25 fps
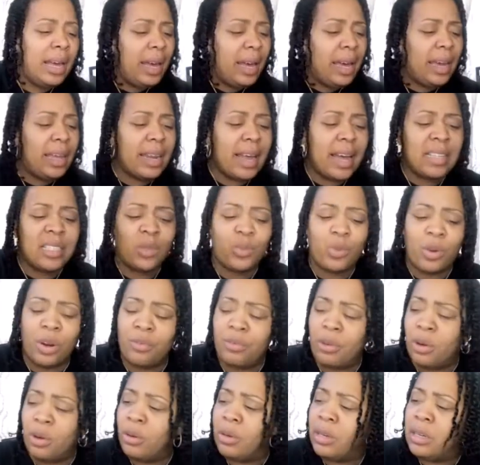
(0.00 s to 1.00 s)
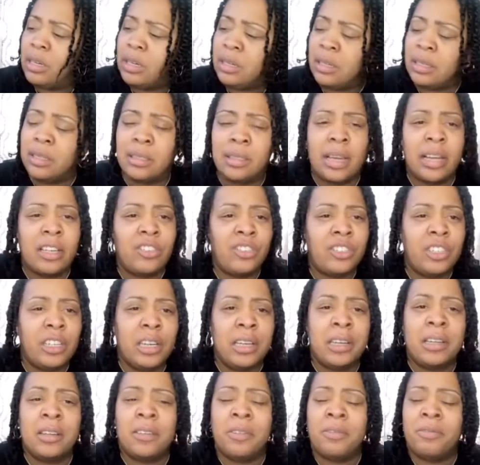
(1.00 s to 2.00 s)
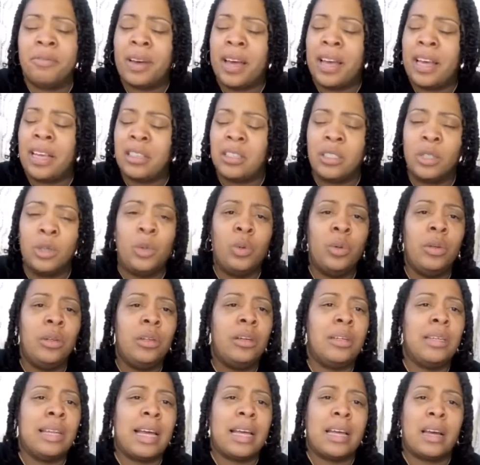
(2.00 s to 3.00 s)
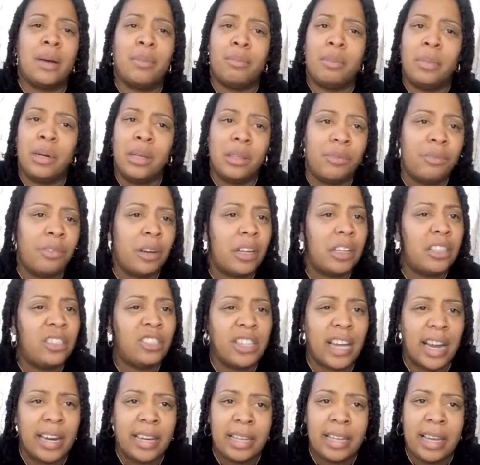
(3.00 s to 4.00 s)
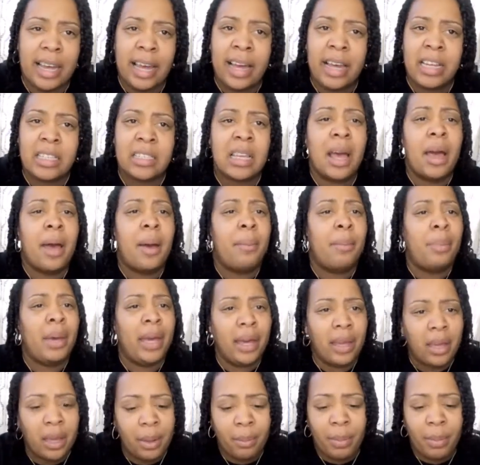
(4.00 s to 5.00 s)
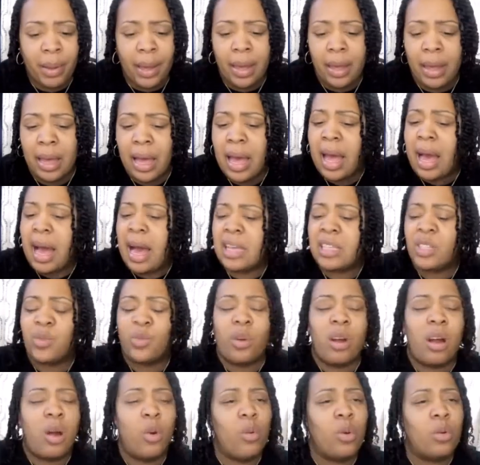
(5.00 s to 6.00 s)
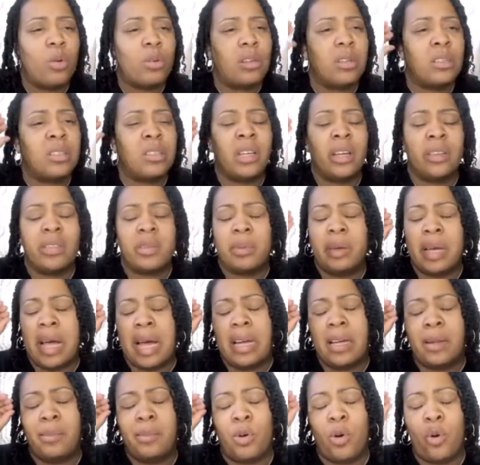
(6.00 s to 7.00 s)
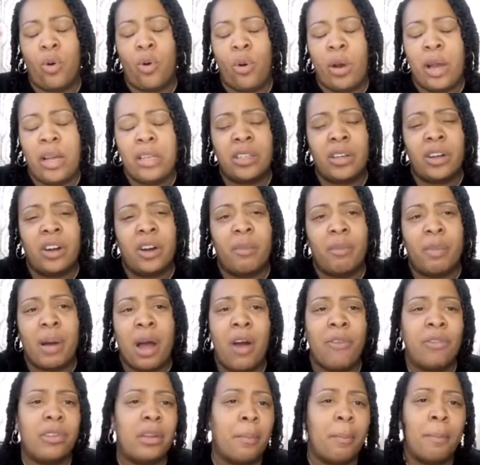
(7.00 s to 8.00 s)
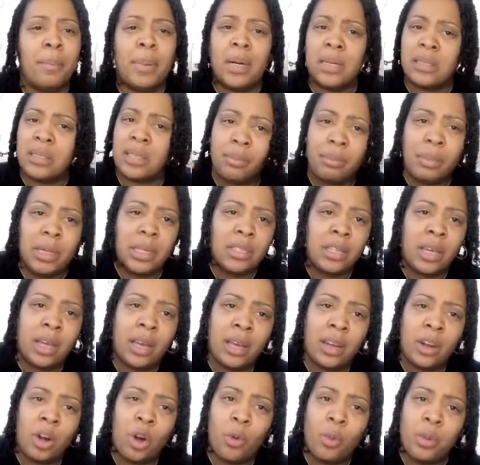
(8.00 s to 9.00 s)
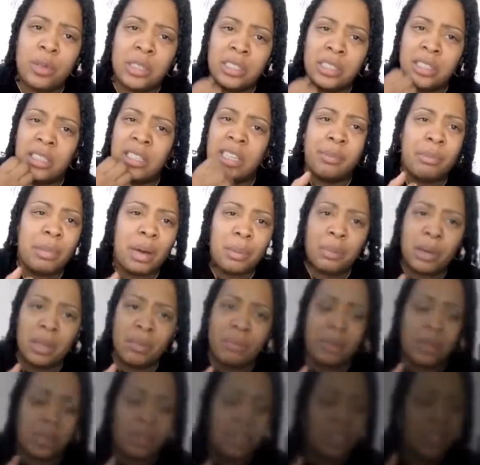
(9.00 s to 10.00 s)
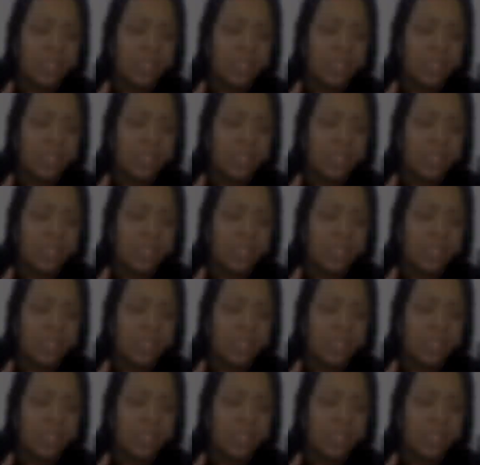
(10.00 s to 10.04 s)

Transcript: And I swear for goodness, that chick face dude looked like a motherfucking shiny ass piggy bank. I swear I wanted to stuff some goddamn coins in her mouth and bust that bitch head open just to get my motherfucking